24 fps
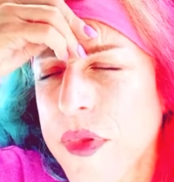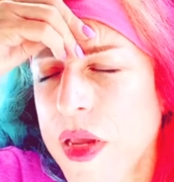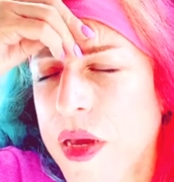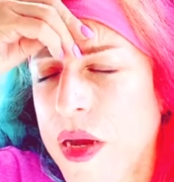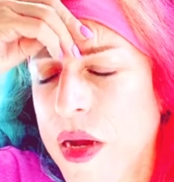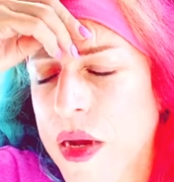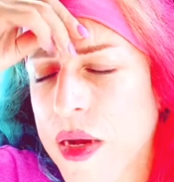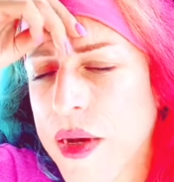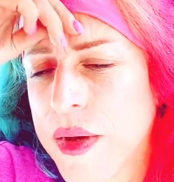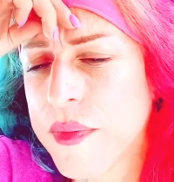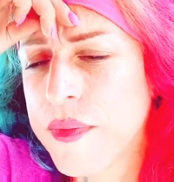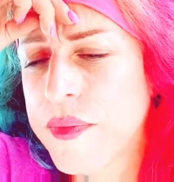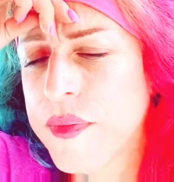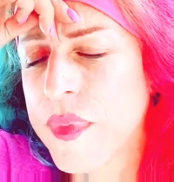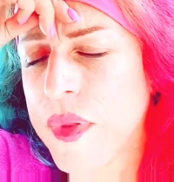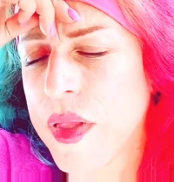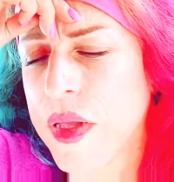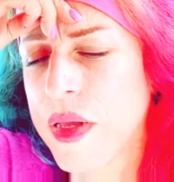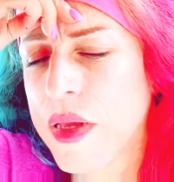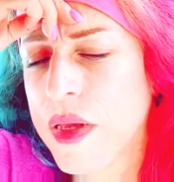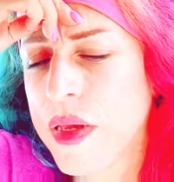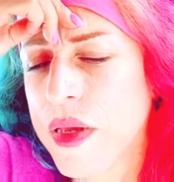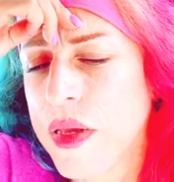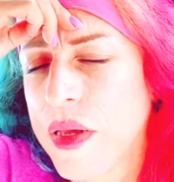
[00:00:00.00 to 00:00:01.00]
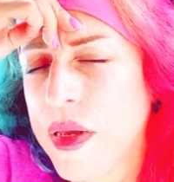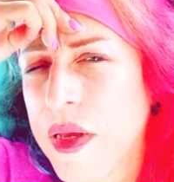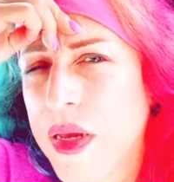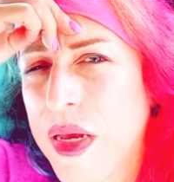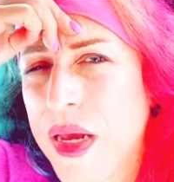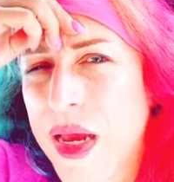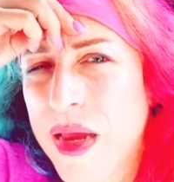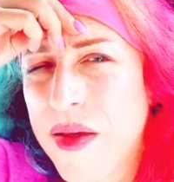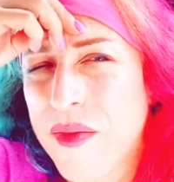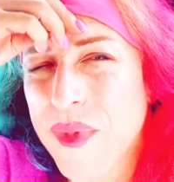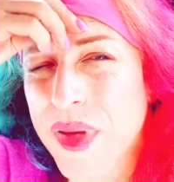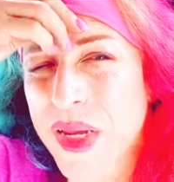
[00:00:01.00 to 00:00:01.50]
I
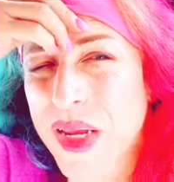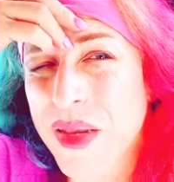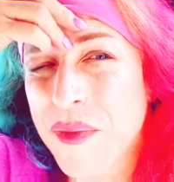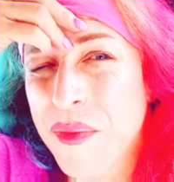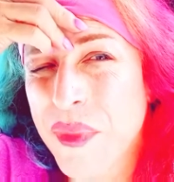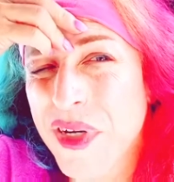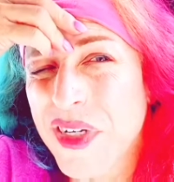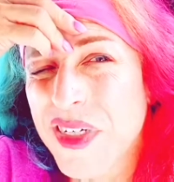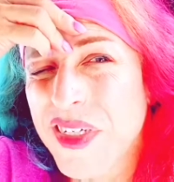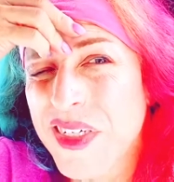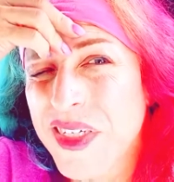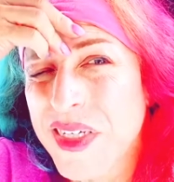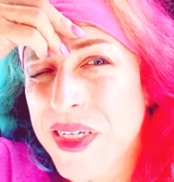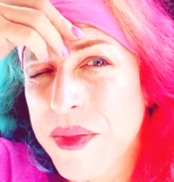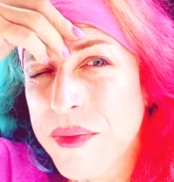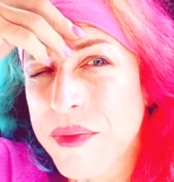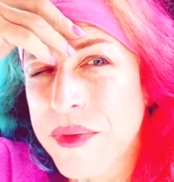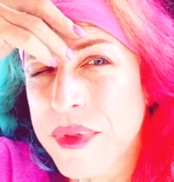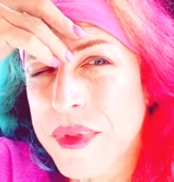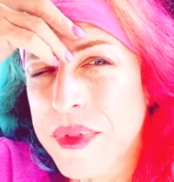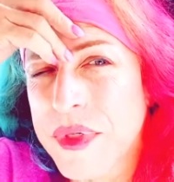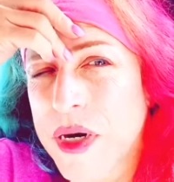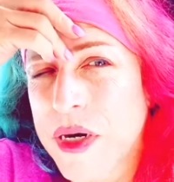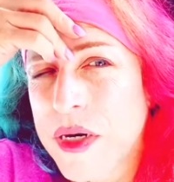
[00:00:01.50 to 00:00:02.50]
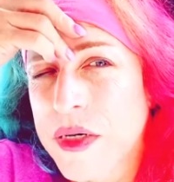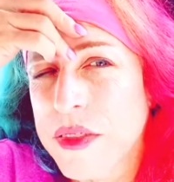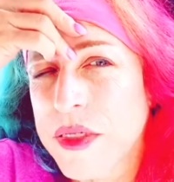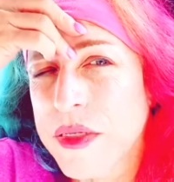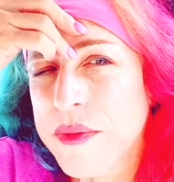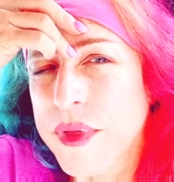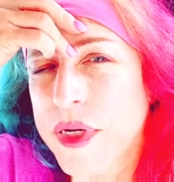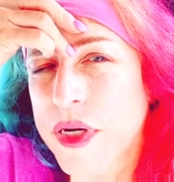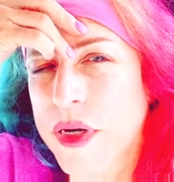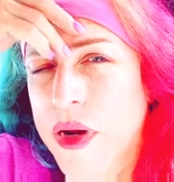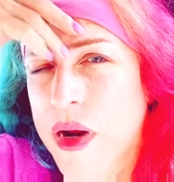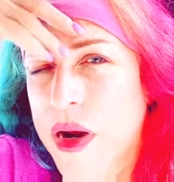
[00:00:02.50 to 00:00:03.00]
haven't get much sleep. It's hard to
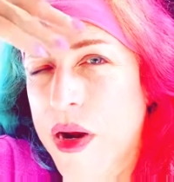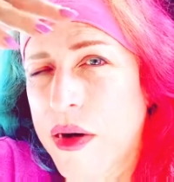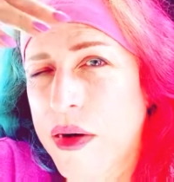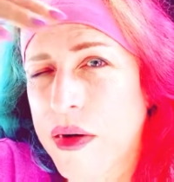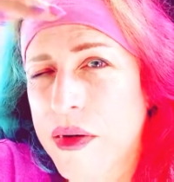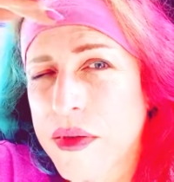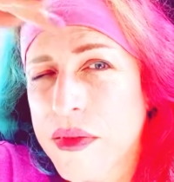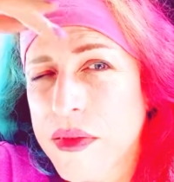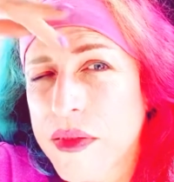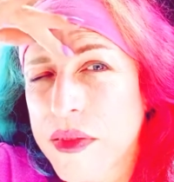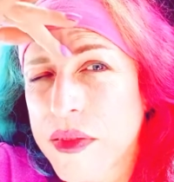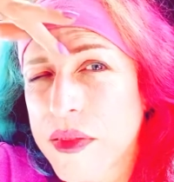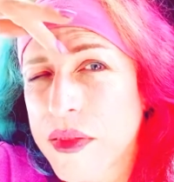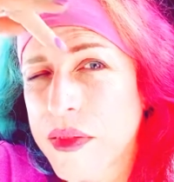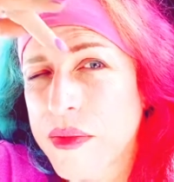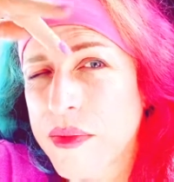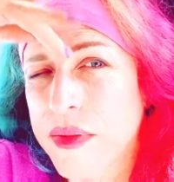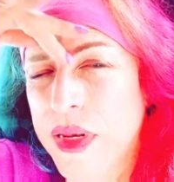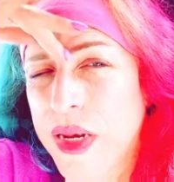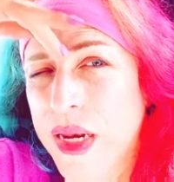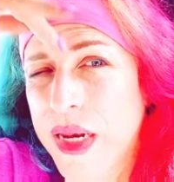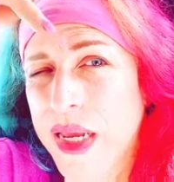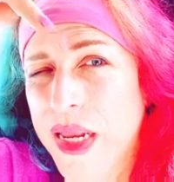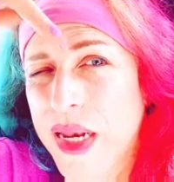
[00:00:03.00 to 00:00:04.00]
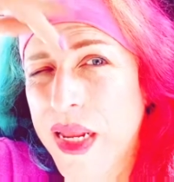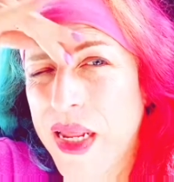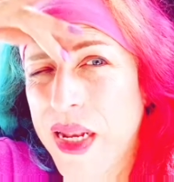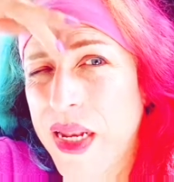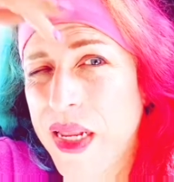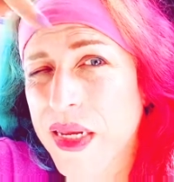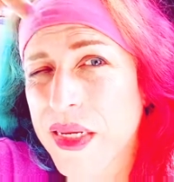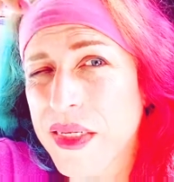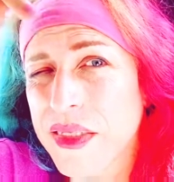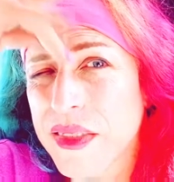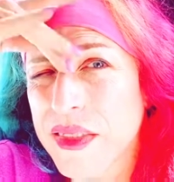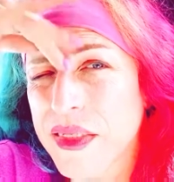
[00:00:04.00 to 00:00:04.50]
sleep in the car, and then I get
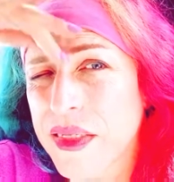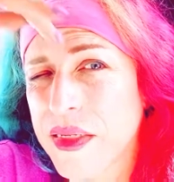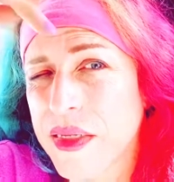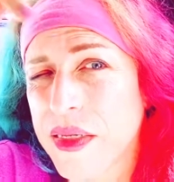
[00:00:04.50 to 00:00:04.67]
headaches.